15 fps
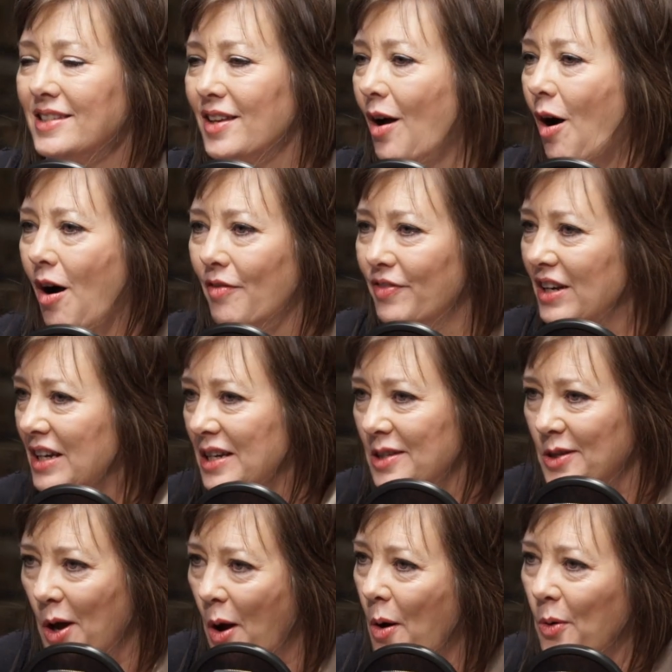off in his
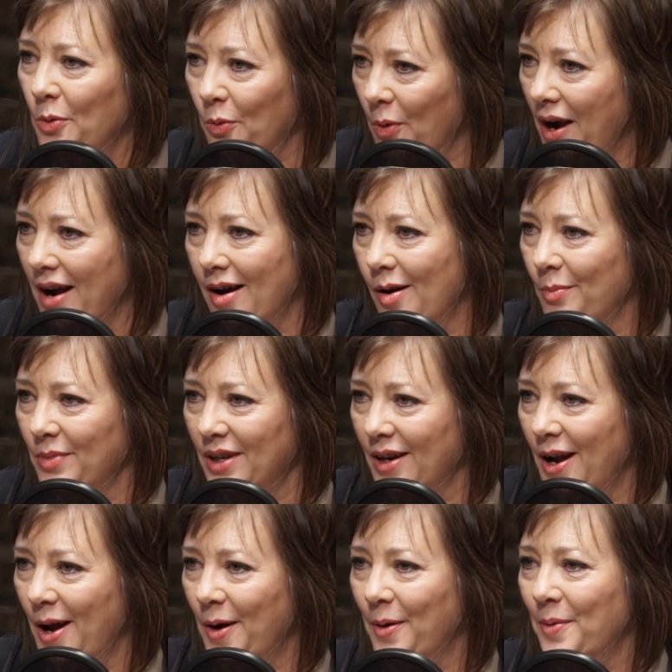own realm,
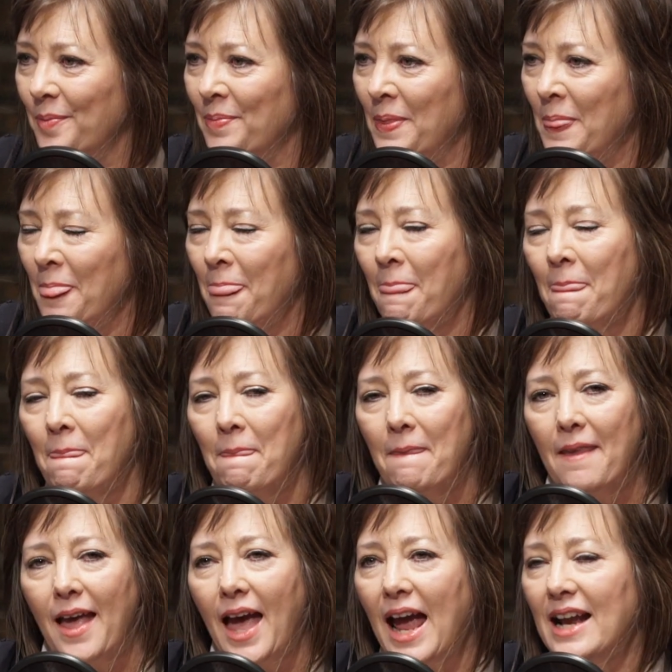
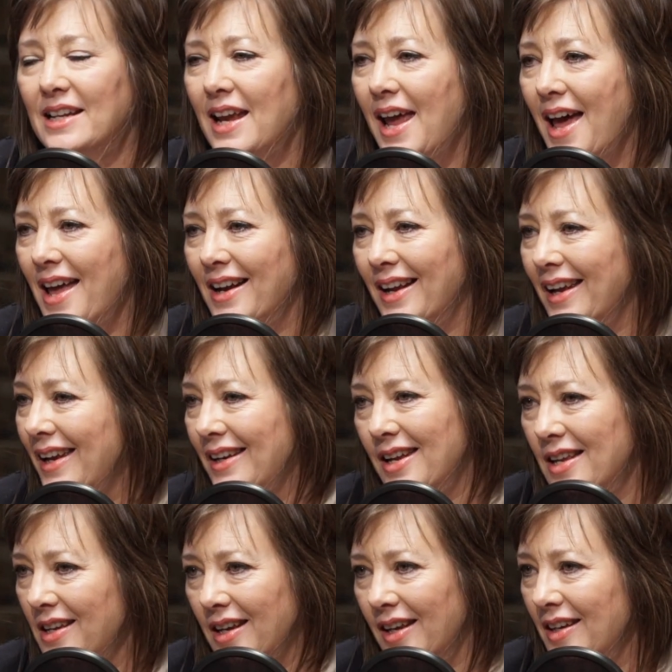And yet
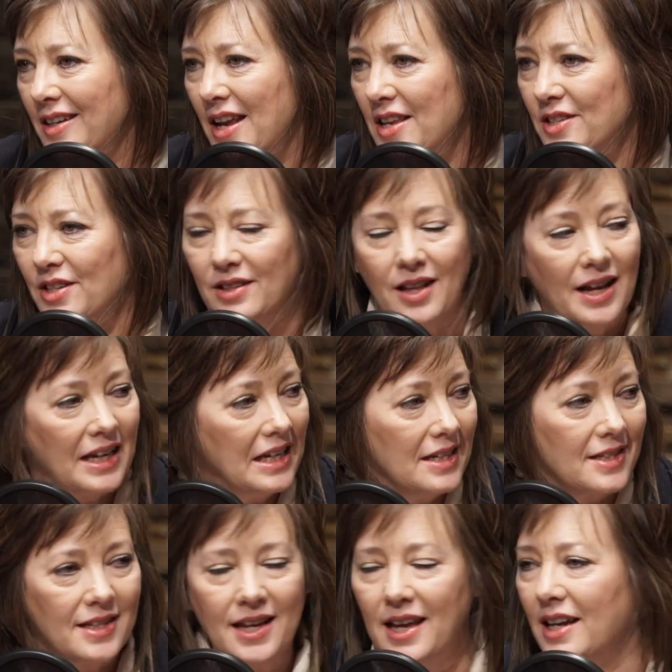he doesn't, like he
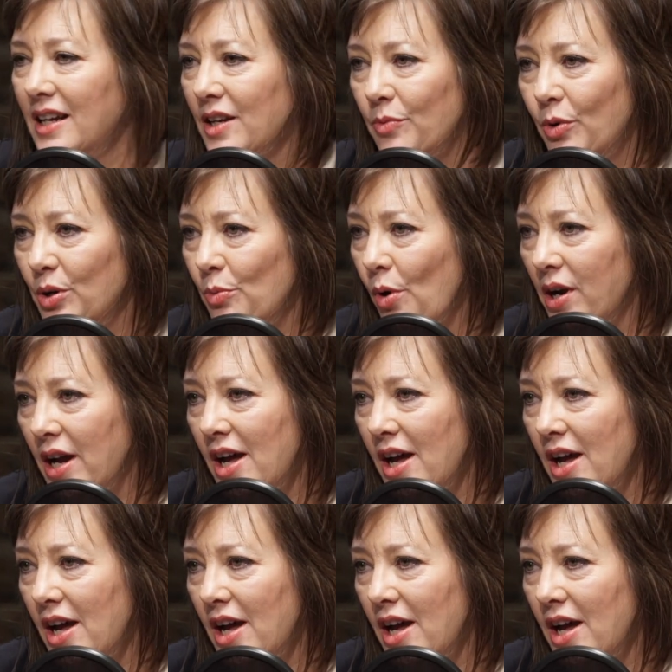said, he wouldn't want to